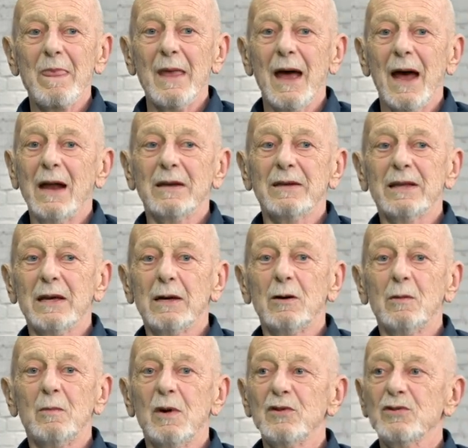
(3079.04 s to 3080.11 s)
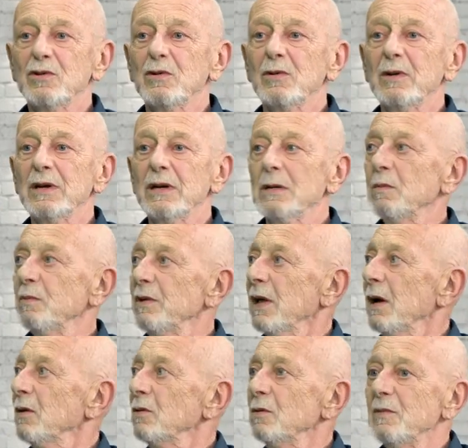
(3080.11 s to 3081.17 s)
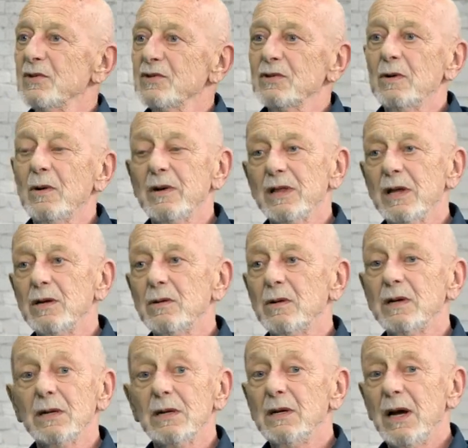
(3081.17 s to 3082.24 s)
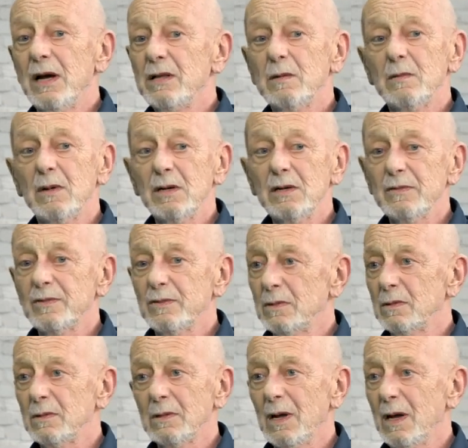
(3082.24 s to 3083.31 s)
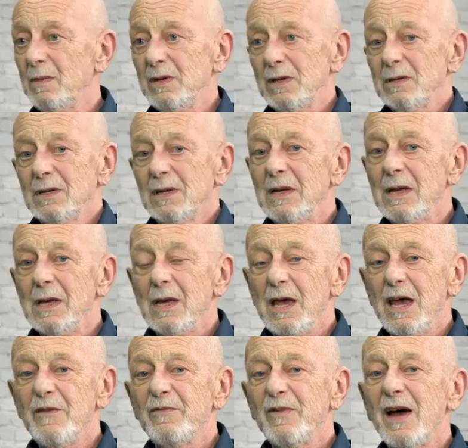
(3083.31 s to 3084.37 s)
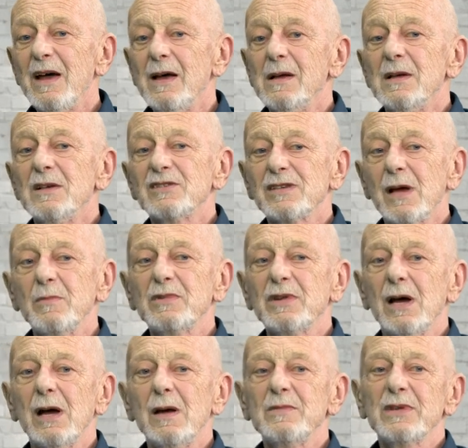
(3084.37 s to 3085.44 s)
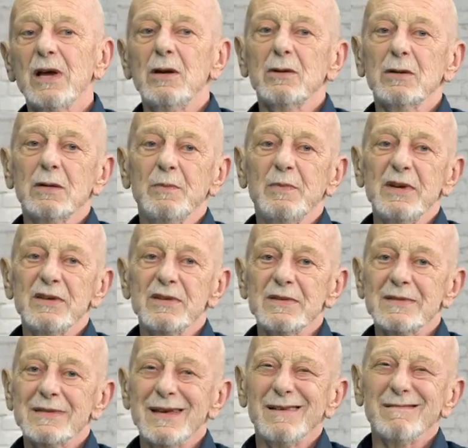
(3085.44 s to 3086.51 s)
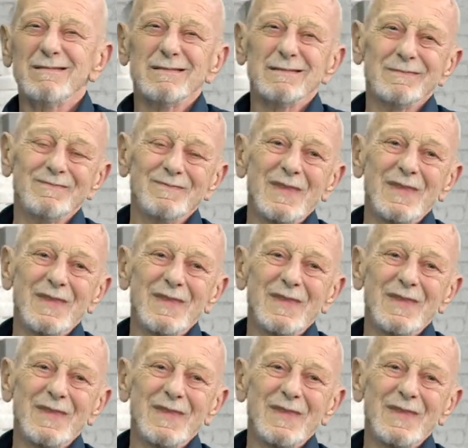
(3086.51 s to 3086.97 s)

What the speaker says: And they're almost doing it without almost knowing they're doing it. And they're wonderful. I mean, sometimes I look at a piece and say,